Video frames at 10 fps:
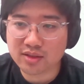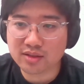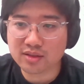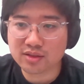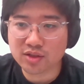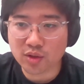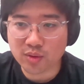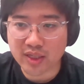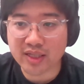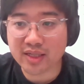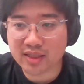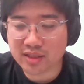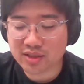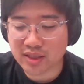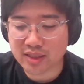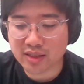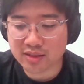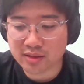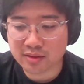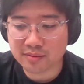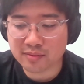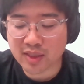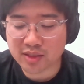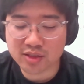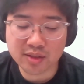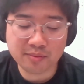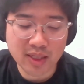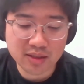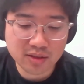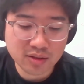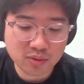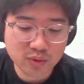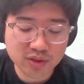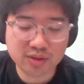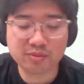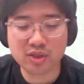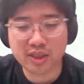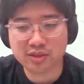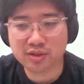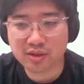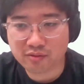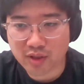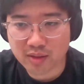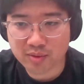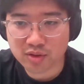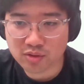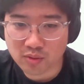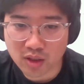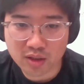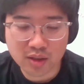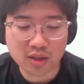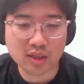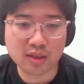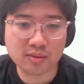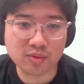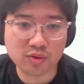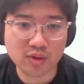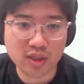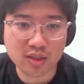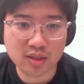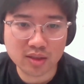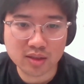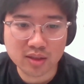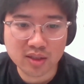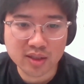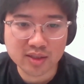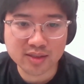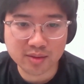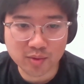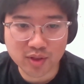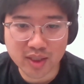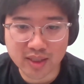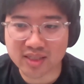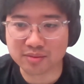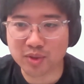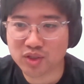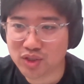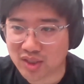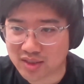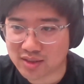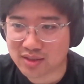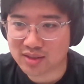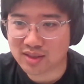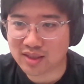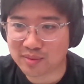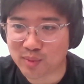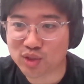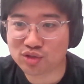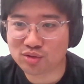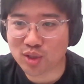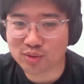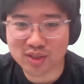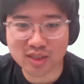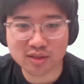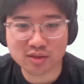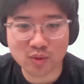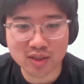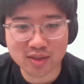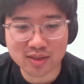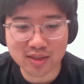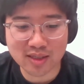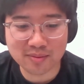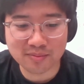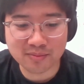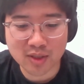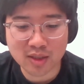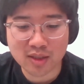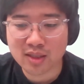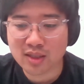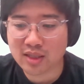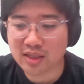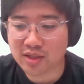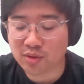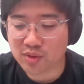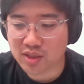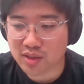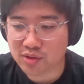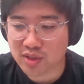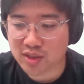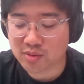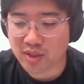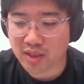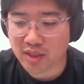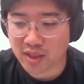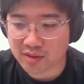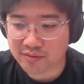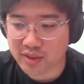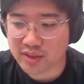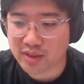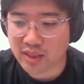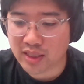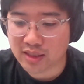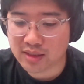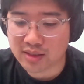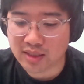So in Ignition, it doesn't actually matter which simulation environment you are. You can simulate as much drones as you want. The only thing you need to be careful is that